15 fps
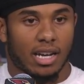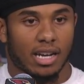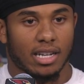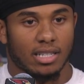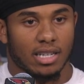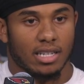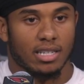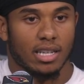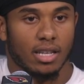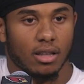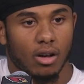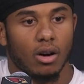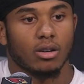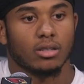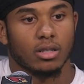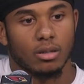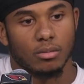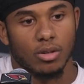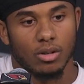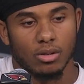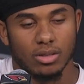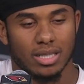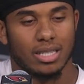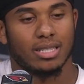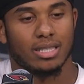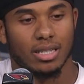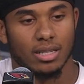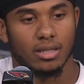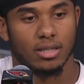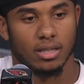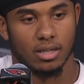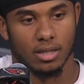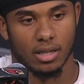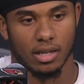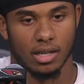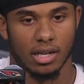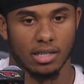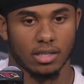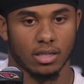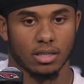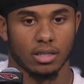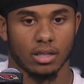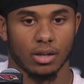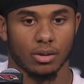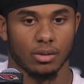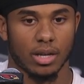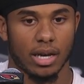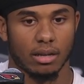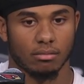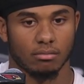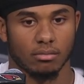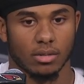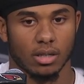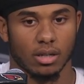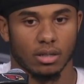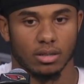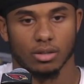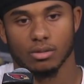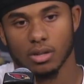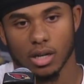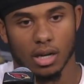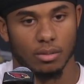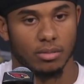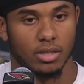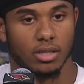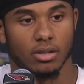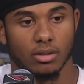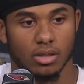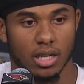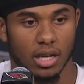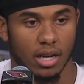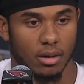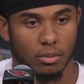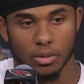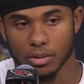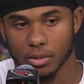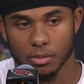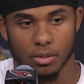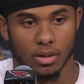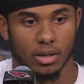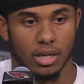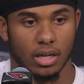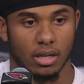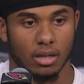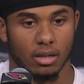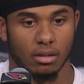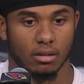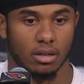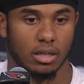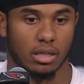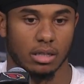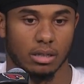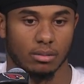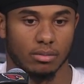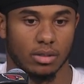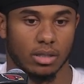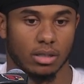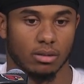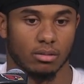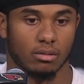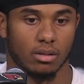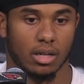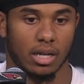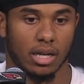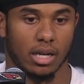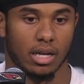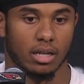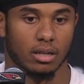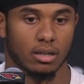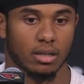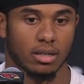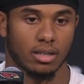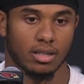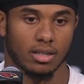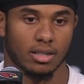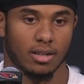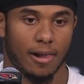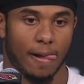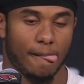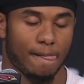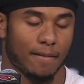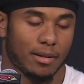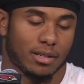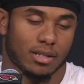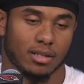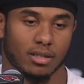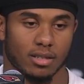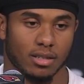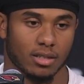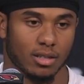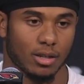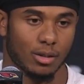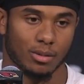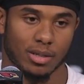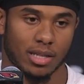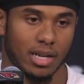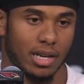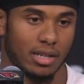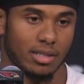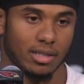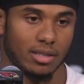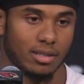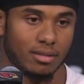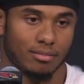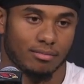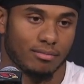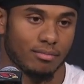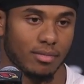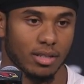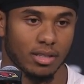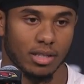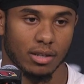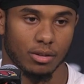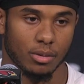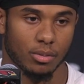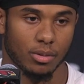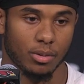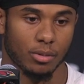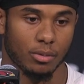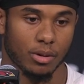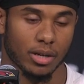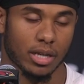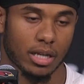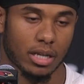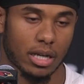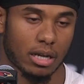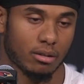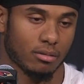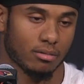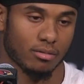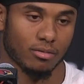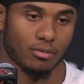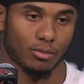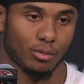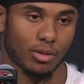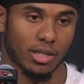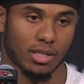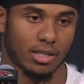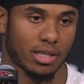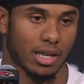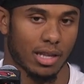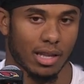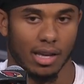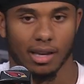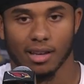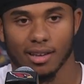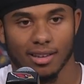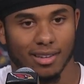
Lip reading: guess I set long-term goals in a sense, and I just know that to accomplish those, I got to put the work in. So I kind of just go with that. Just continue to put the work in. I don't really set like